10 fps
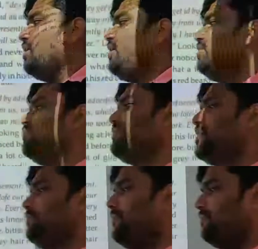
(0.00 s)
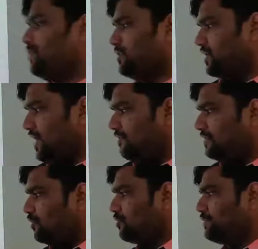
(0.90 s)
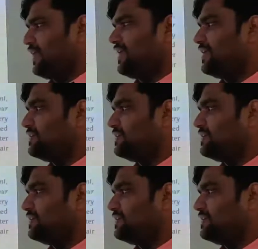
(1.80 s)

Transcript: He looked at me for a time without replying,